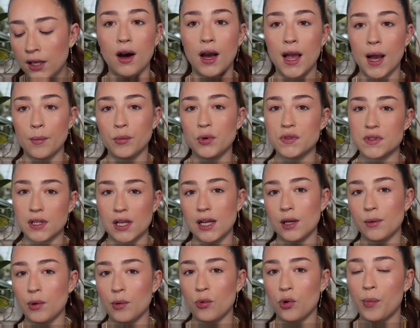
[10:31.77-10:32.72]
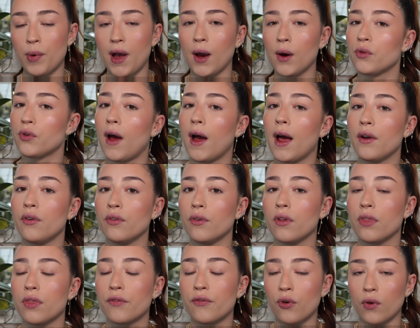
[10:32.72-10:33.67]
I am using a little bit more powder, and
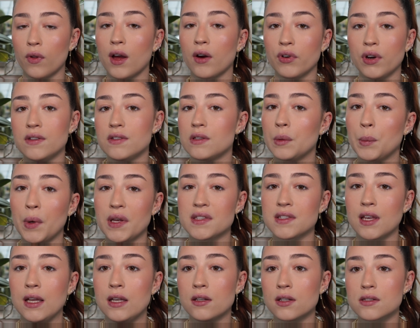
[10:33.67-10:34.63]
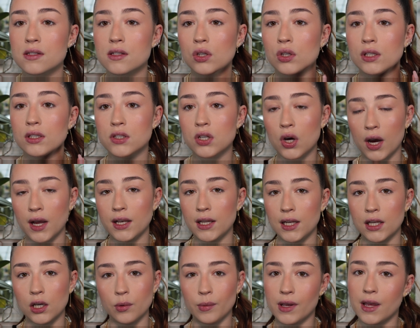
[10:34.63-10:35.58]
for that reason my skin does look a tiny
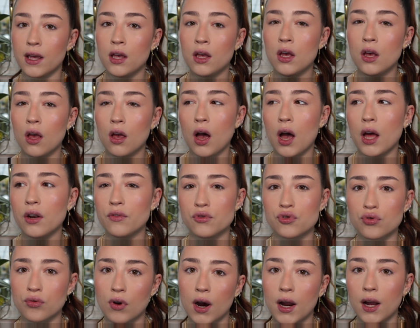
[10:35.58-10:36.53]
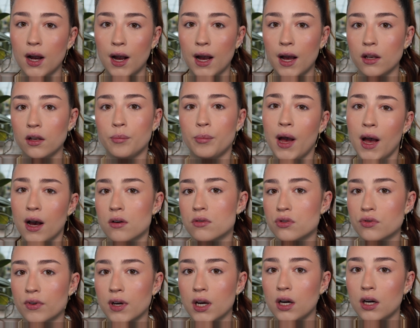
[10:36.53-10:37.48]
little bit kind of drier and
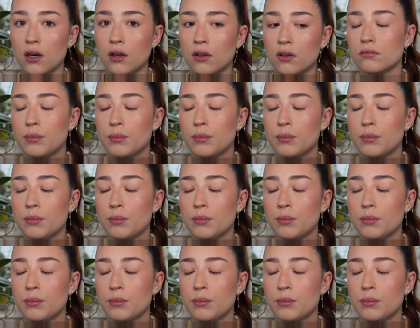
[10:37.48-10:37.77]
powderier.